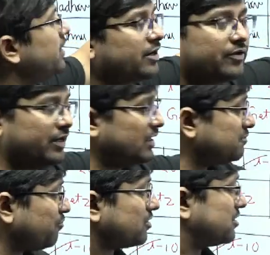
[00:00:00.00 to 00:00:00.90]
and green is
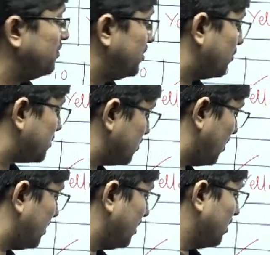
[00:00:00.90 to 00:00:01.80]
possibly true. It's
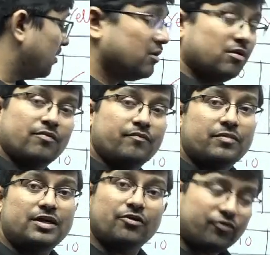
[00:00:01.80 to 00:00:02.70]
not
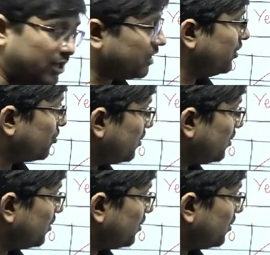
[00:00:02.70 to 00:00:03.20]
definitely true.